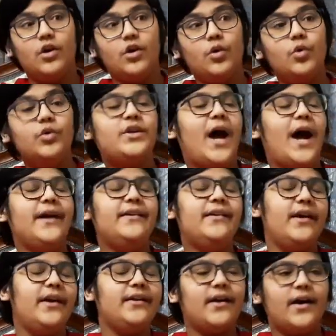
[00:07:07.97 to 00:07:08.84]
who died
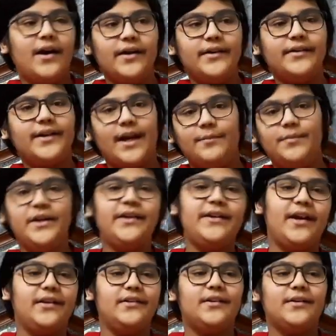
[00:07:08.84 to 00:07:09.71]
an untimely
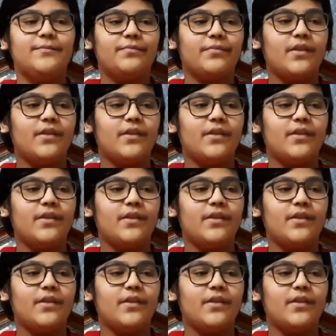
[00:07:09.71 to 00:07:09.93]
death.